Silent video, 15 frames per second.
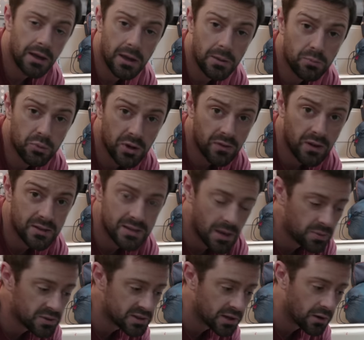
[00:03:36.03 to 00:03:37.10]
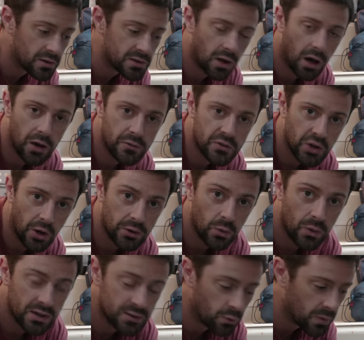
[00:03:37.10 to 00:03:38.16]
In previous episodes, I've shown
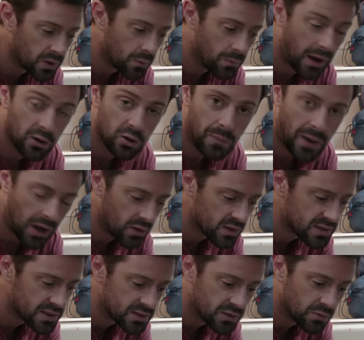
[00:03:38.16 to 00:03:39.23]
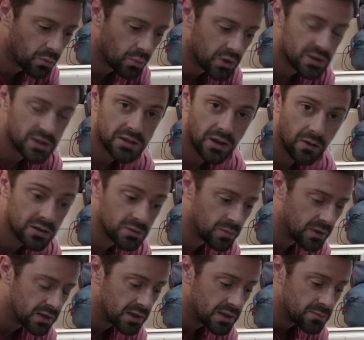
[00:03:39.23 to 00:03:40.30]
you a little bit about the power system, which is going to
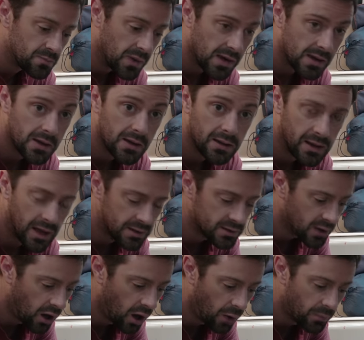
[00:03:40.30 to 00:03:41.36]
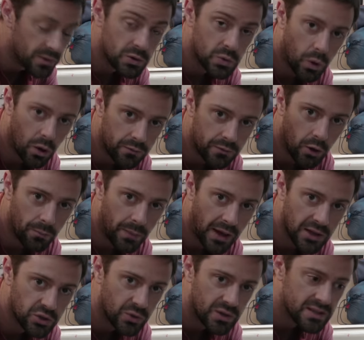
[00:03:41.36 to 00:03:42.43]
be these big lead carbon 12 volt
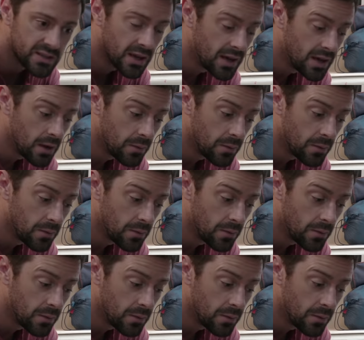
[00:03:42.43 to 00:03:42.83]
batteries